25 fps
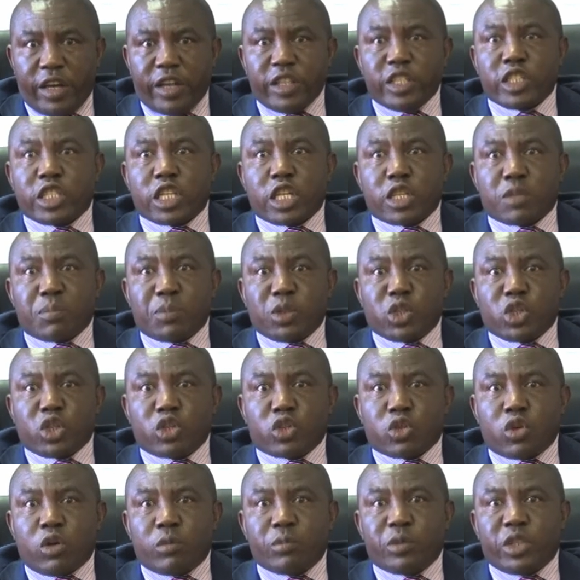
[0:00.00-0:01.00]
any
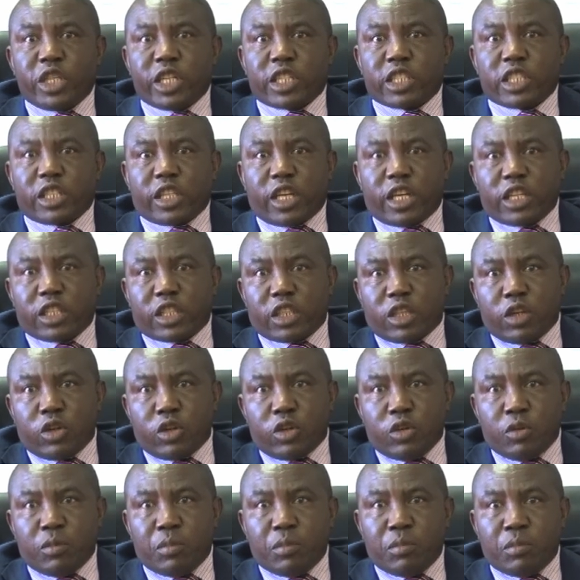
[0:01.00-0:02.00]
suspicious object that
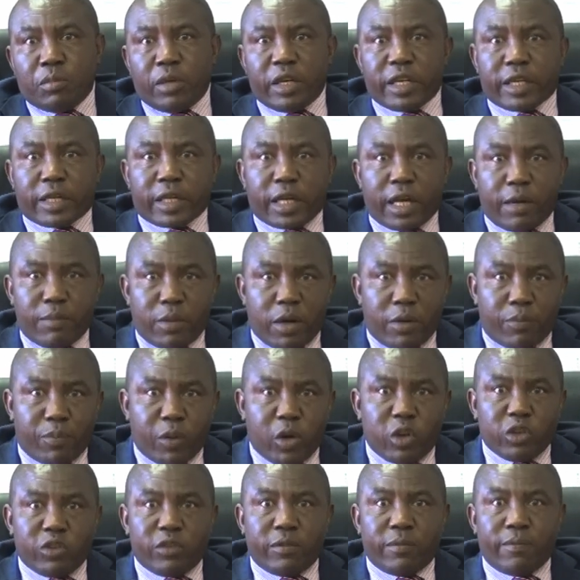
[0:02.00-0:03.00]
they may come
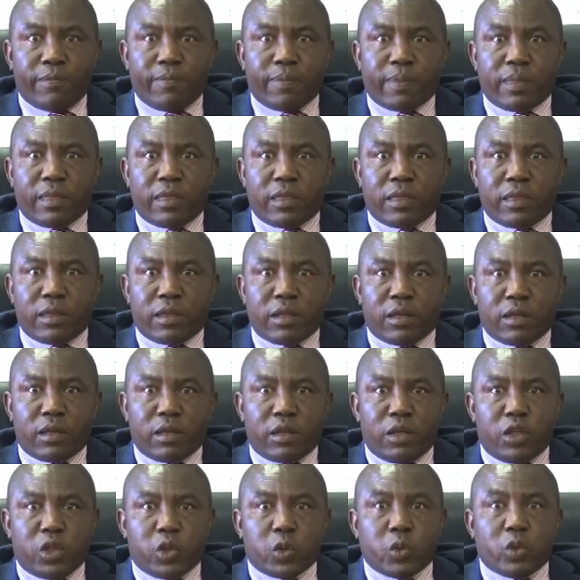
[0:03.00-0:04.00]
upon
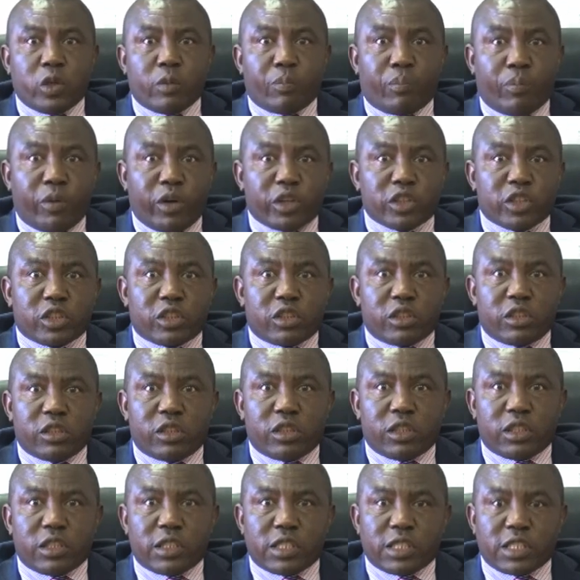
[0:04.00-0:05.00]
to report
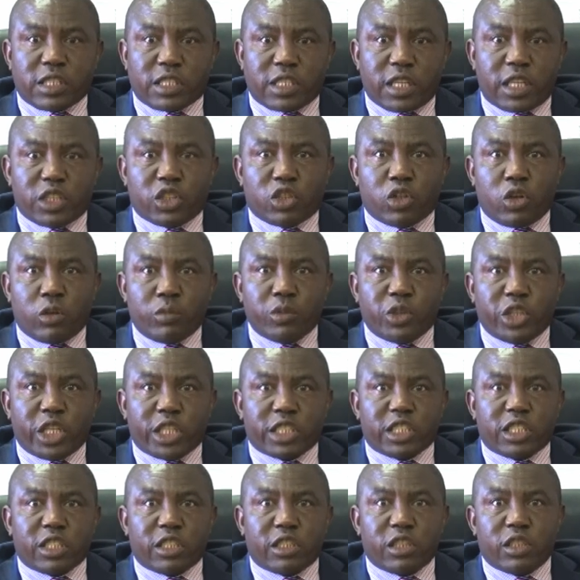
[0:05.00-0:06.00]
such
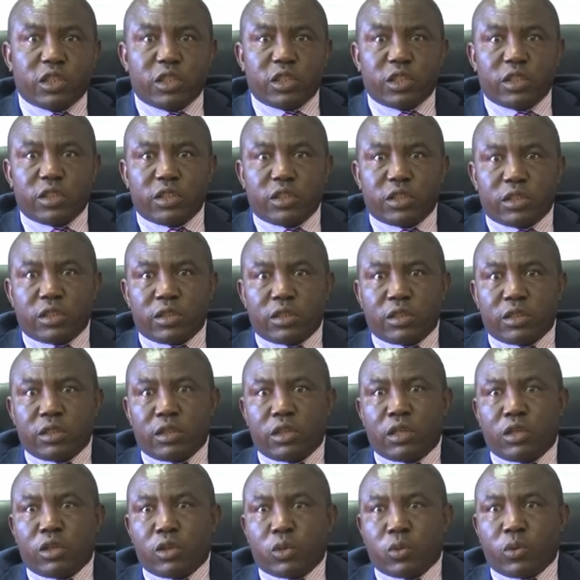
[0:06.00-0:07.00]
object
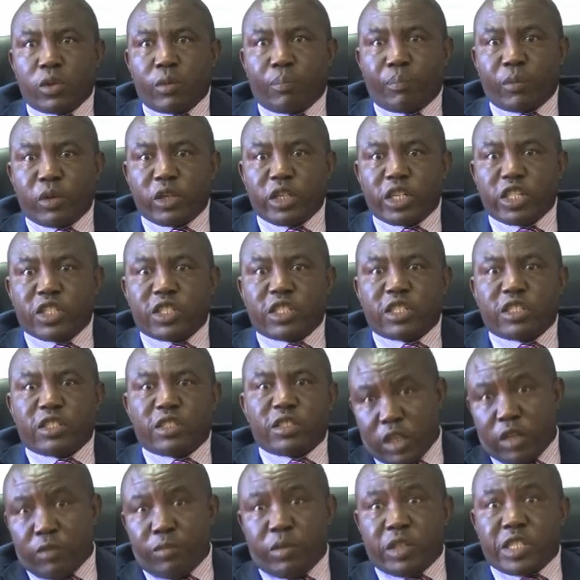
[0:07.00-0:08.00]
to the police
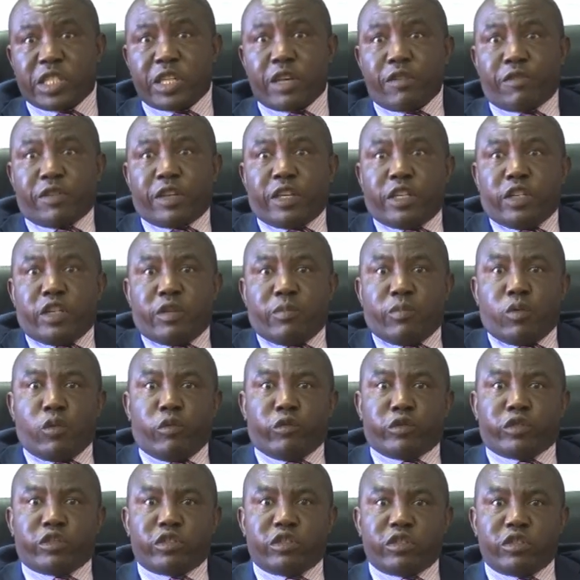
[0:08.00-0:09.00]
can be safely
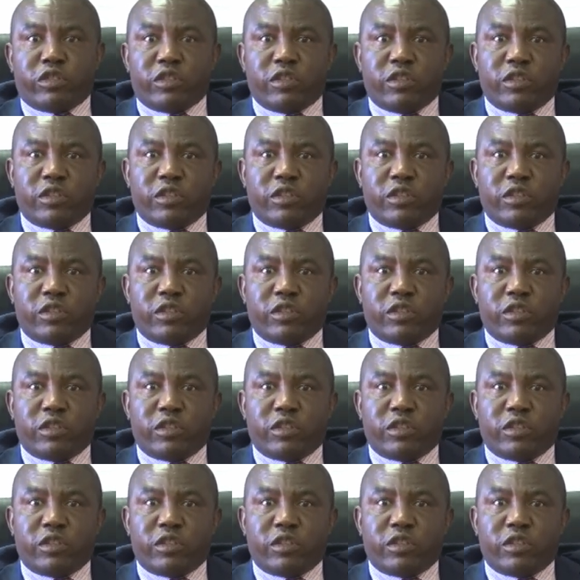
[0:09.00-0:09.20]
removed.